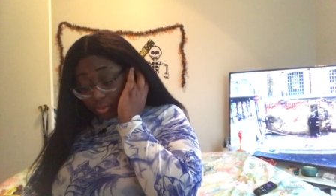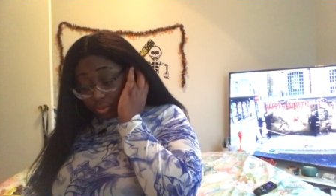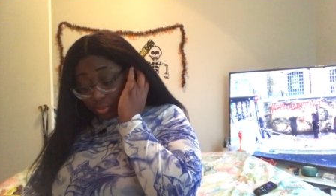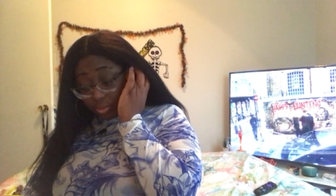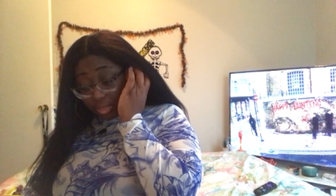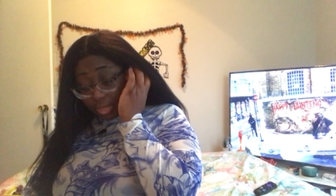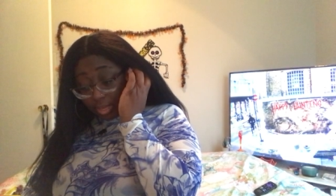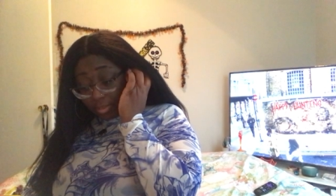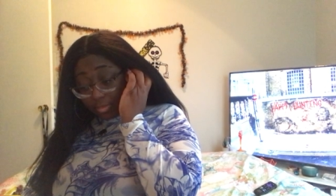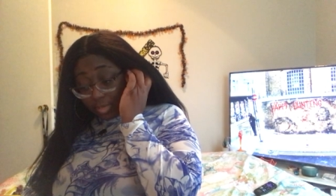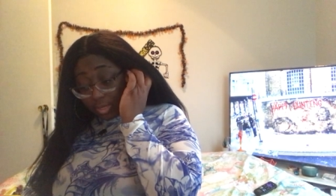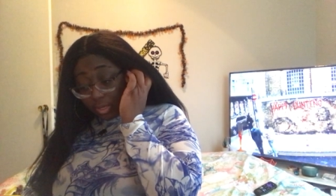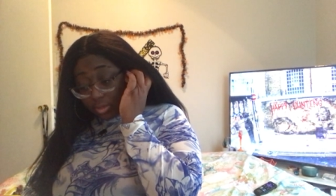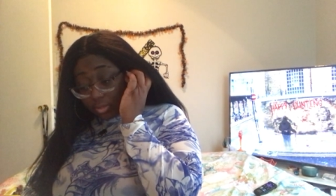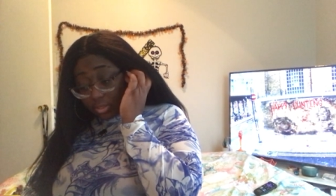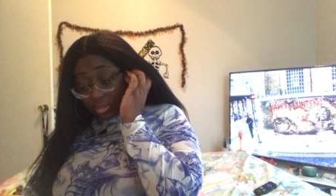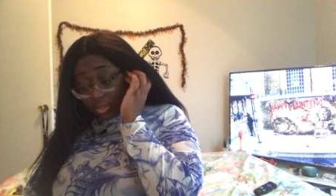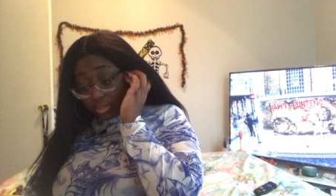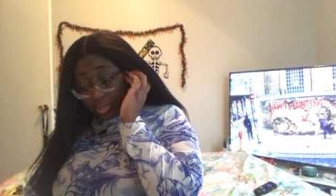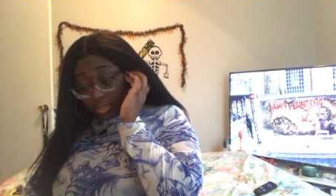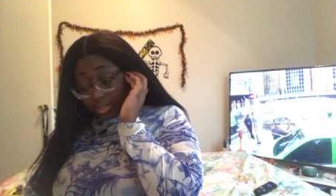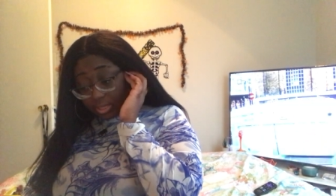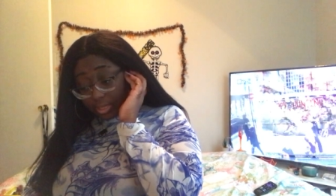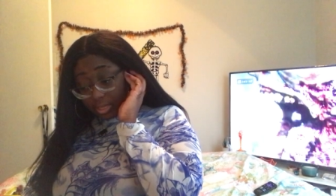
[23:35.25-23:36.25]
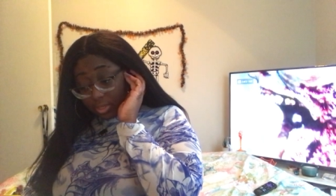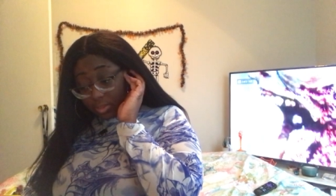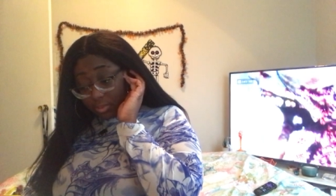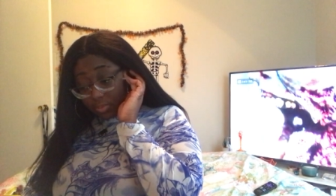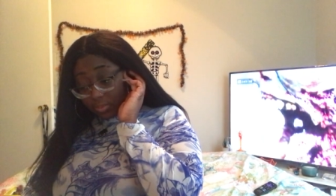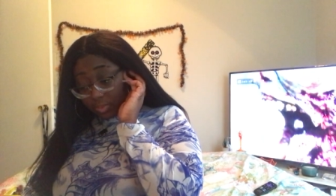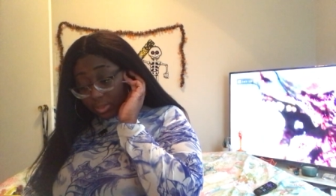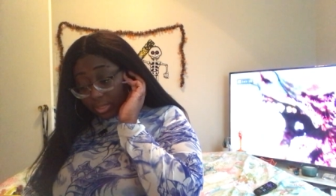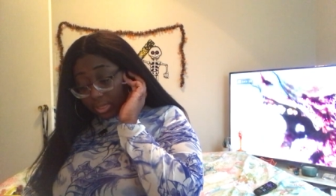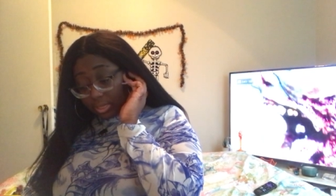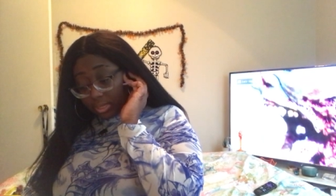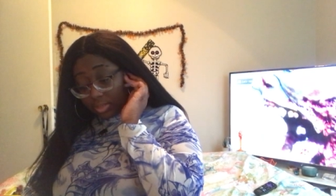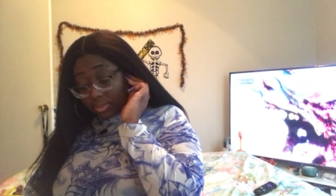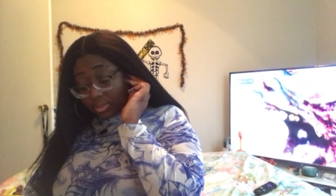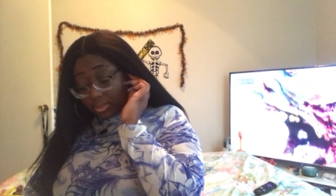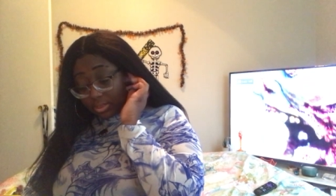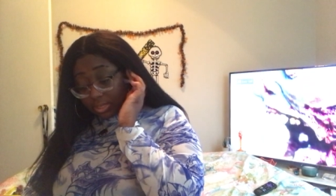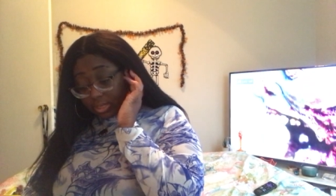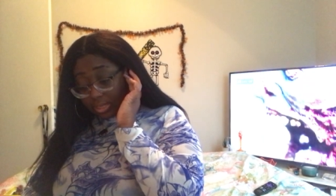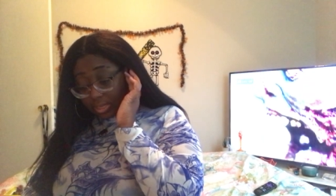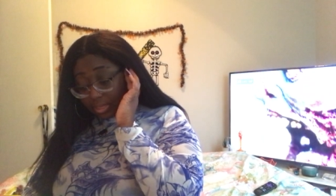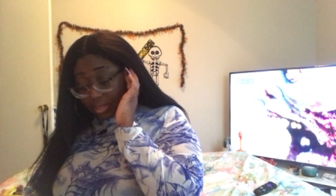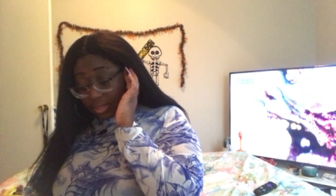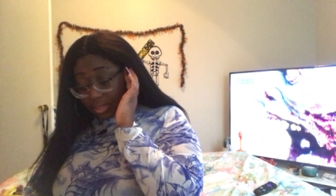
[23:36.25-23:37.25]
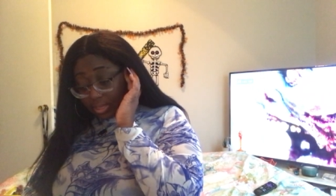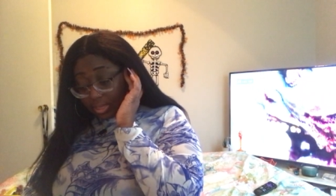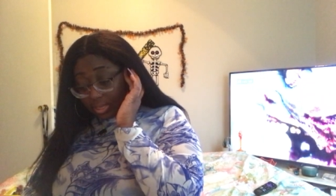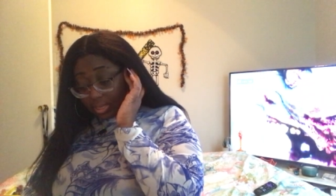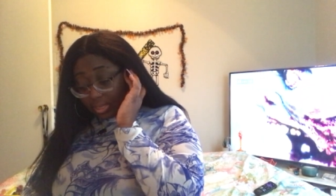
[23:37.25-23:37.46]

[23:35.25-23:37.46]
You came closer than anyone else did.